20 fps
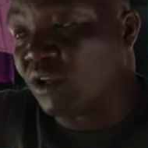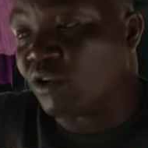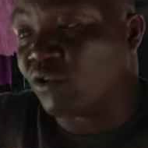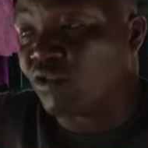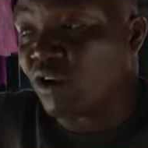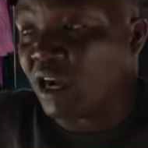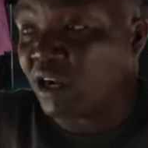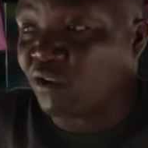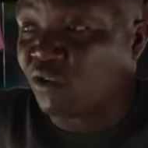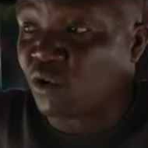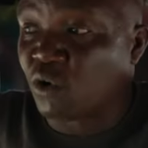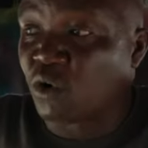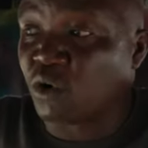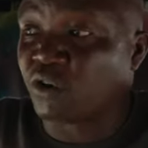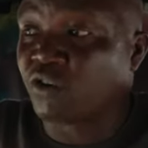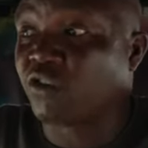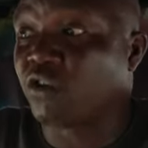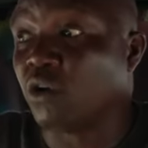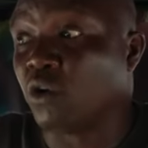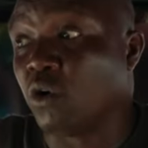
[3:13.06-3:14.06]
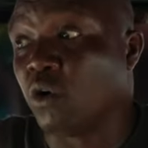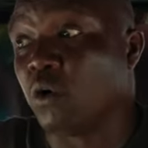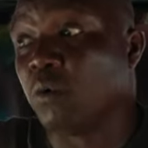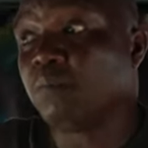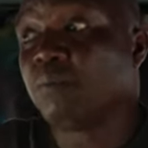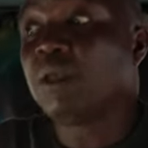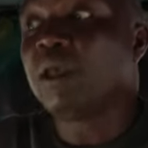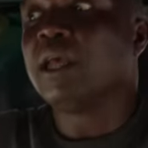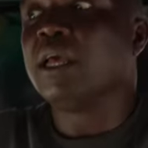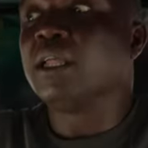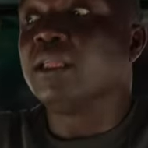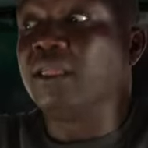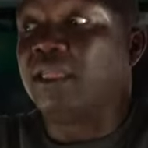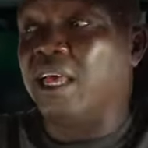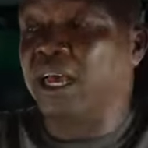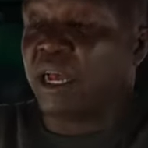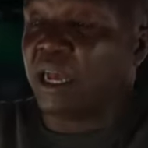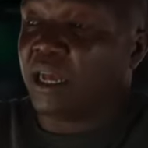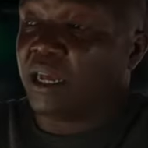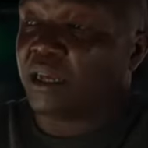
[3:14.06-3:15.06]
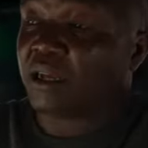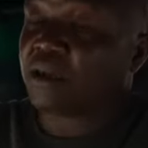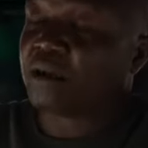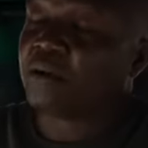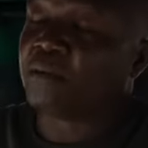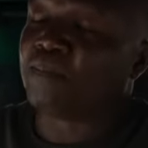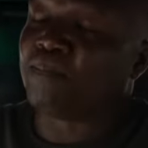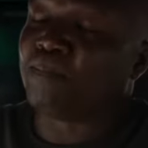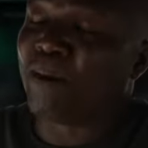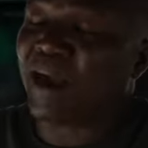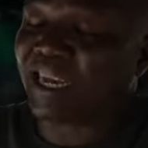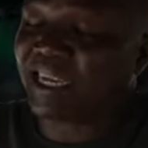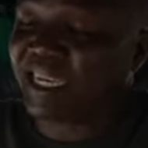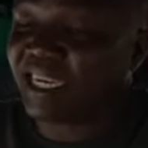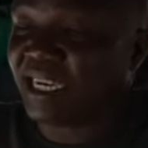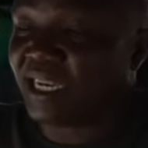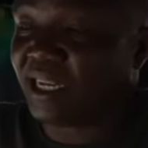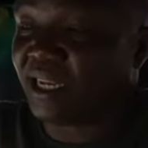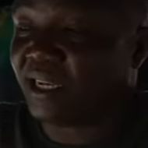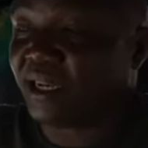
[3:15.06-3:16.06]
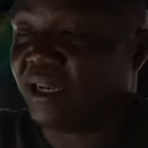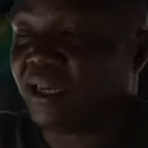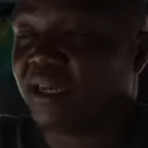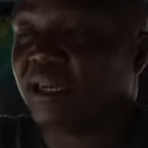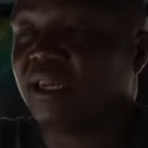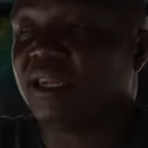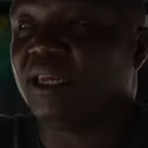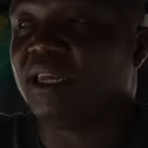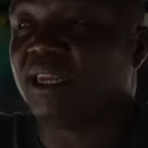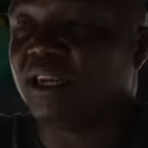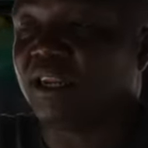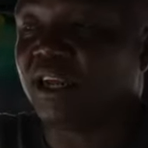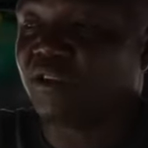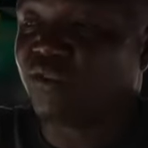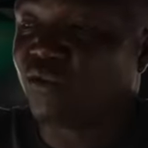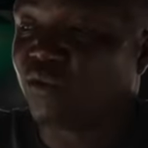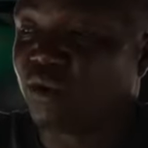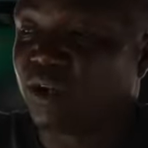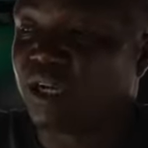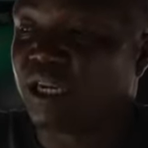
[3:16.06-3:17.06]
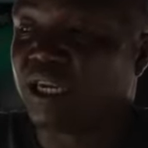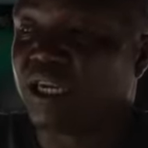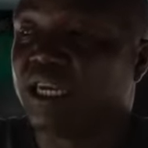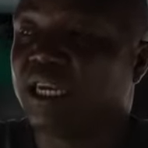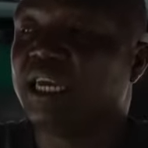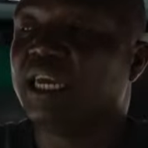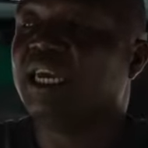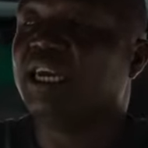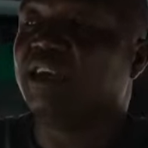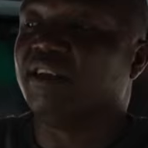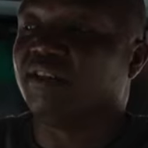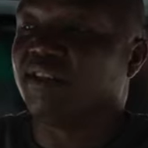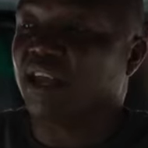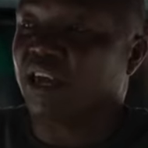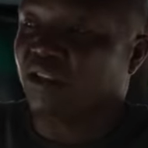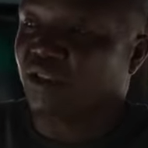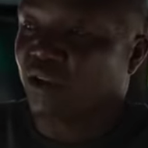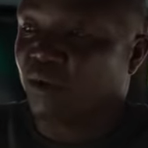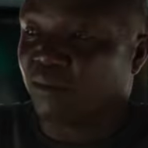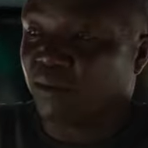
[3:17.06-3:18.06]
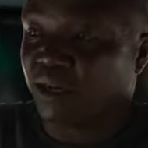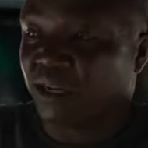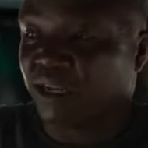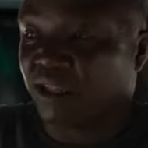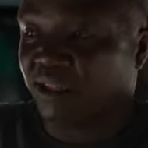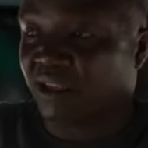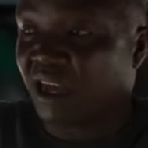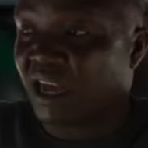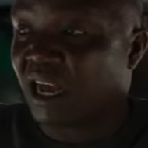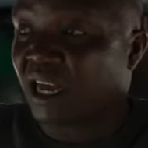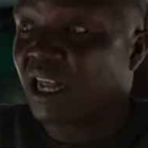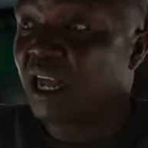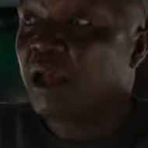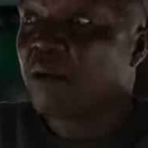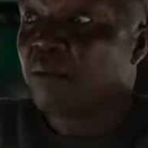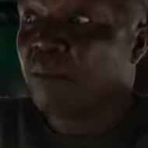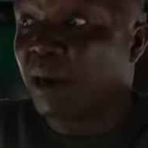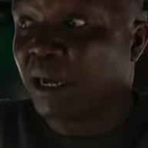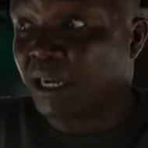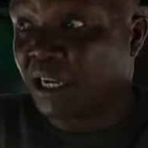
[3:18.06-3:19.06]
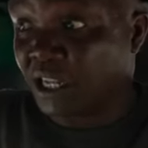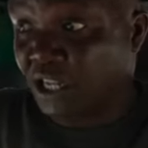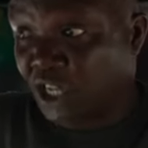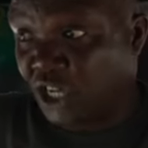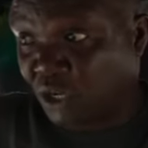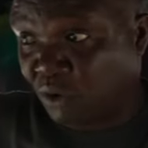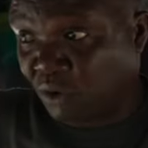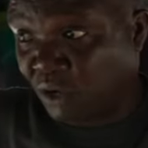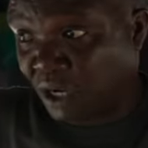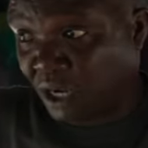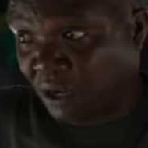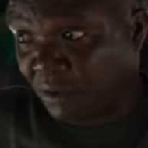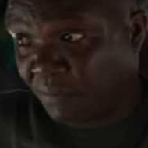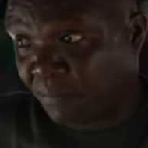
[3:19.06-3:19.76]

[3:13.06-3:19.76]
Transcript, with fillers: the threshold. So the banking industry is now dominated by Nigeria